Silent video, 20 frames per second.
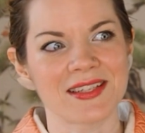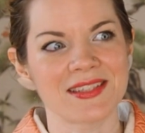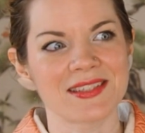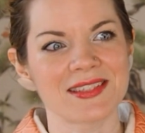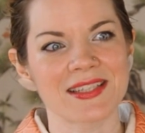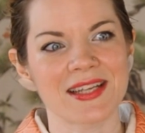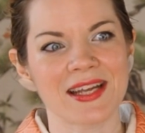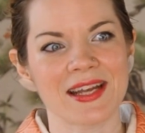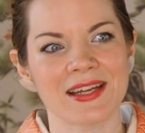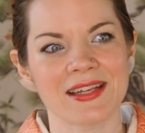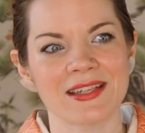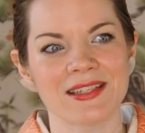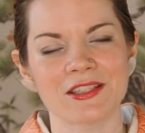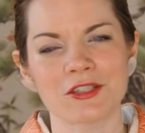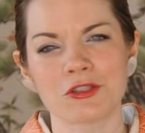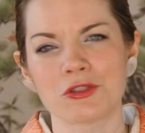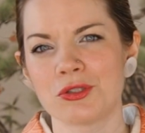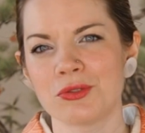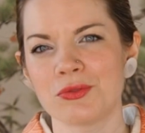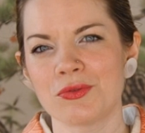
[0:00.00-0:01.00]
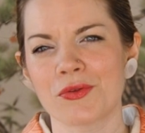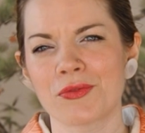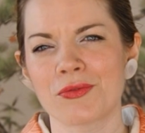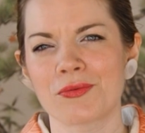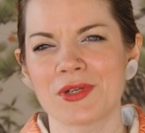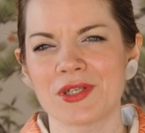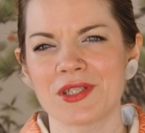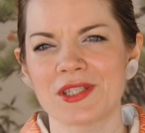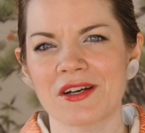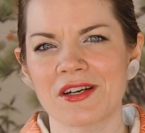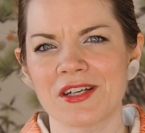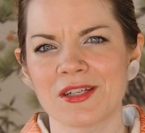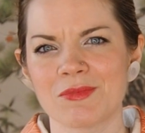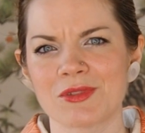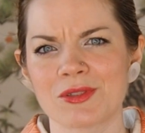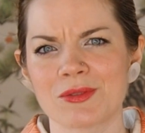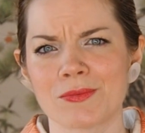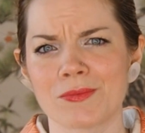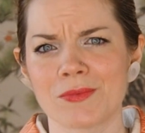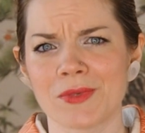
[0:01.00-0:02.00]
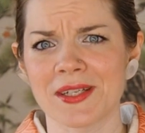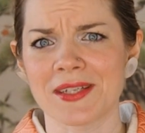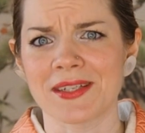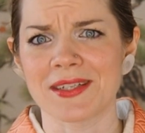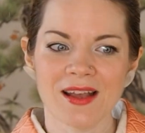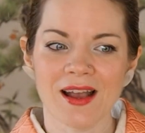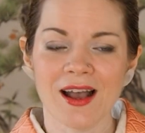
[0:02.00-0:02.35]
skate 2 or 3 times a week.